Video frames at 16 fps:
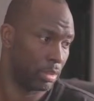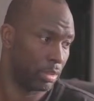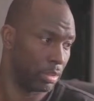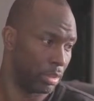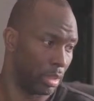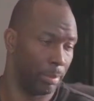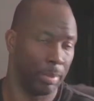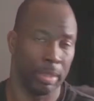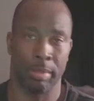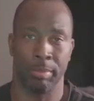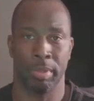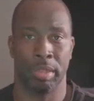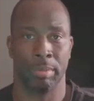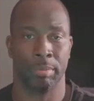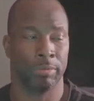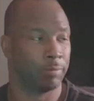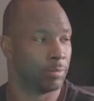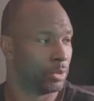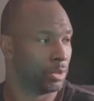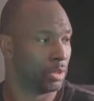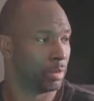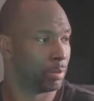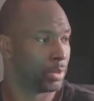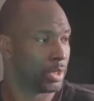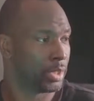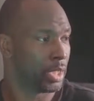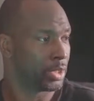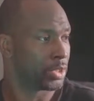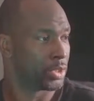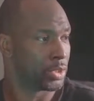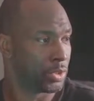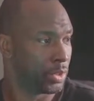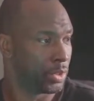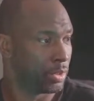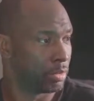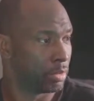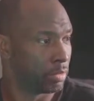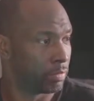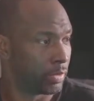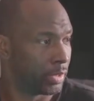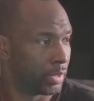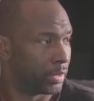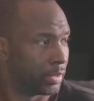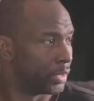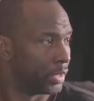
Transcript: oh, I'm about to become a full on production studio over here.